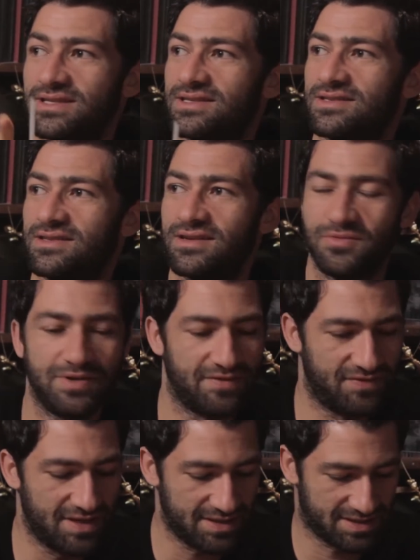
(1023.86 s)
knits, we
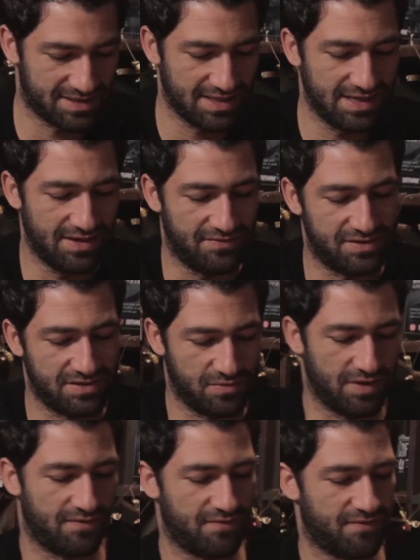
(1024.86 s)
have knit sleeves.
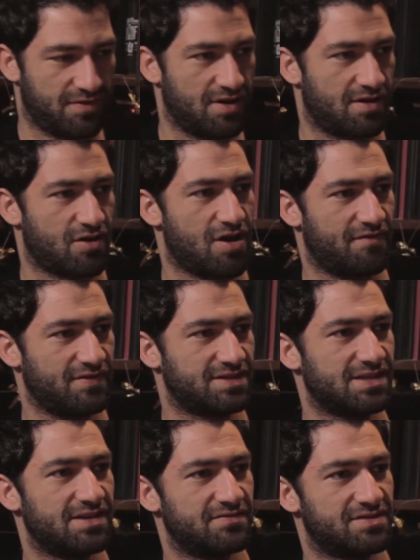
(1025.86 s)
We have the coffee
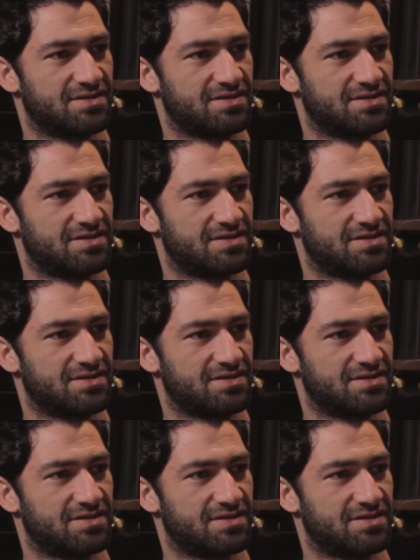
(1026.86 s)
sleeves.